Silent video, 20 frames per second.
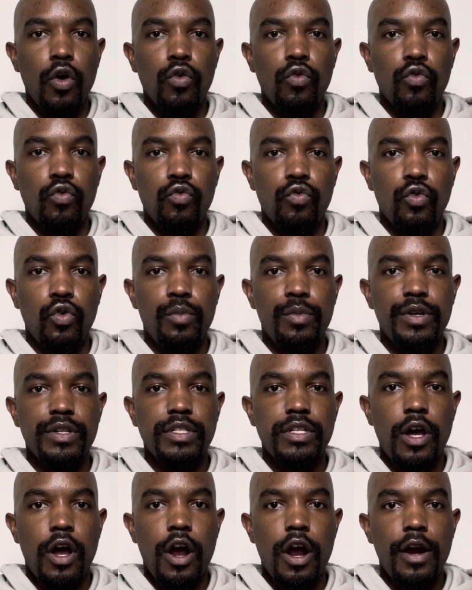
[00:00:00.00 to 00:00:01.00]

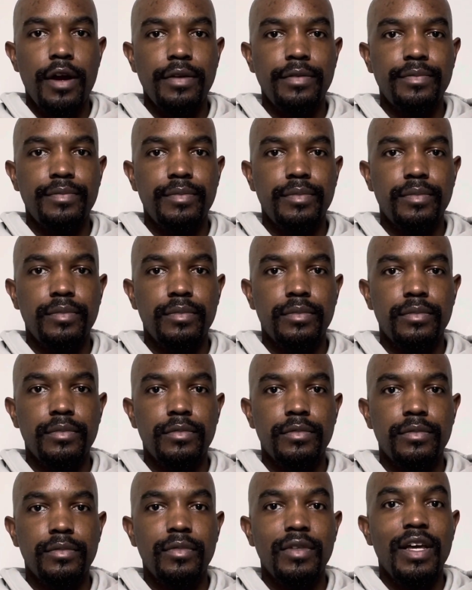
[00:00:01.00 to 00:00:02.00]
Rumors are
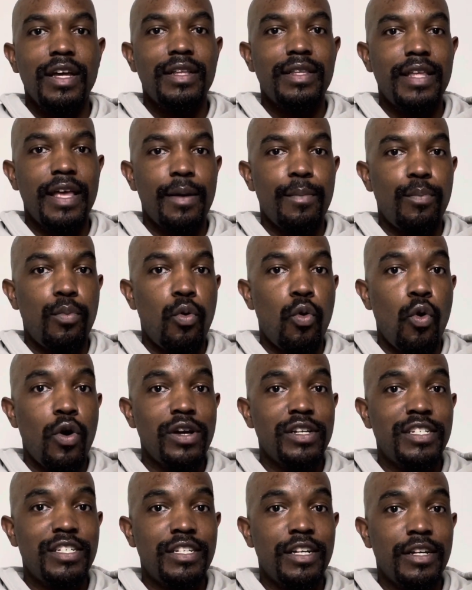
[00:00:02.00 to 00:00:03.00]
that
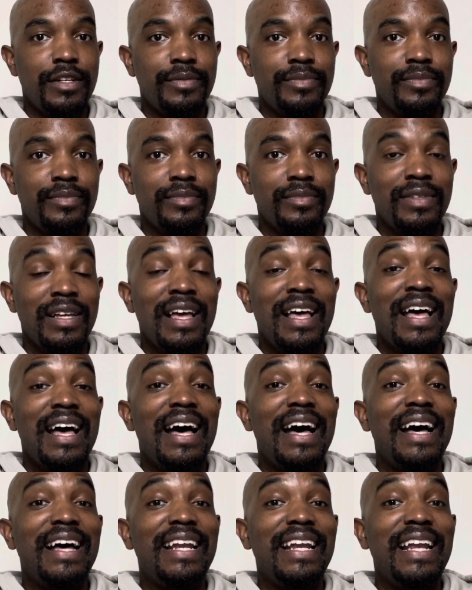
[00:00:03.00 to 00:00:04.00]
Porsha
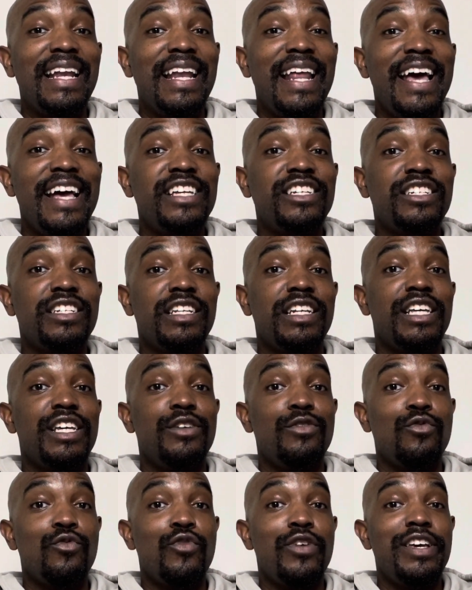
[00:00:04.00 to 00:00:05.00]

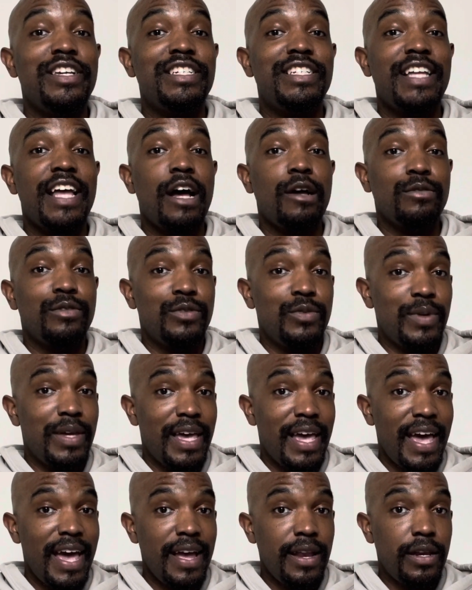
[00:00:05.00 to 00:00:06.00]
allegedly reached out to
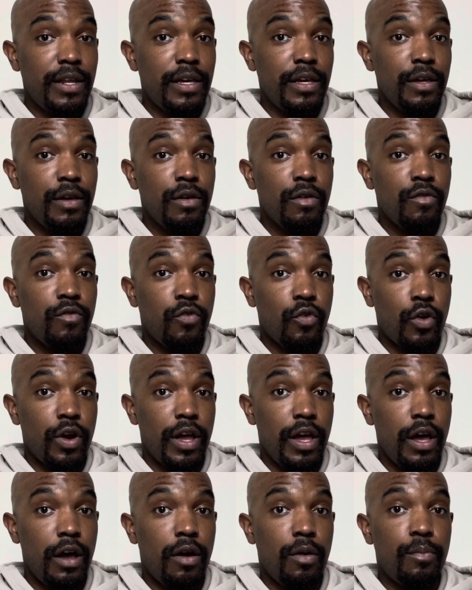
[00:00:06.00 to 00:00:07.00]
Kandi for
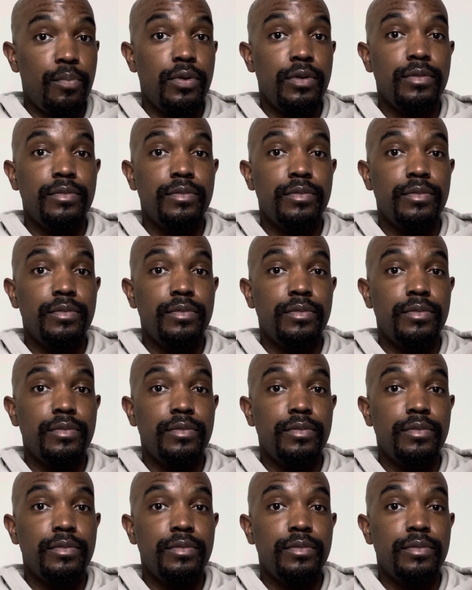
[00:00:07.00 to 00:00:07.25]
help.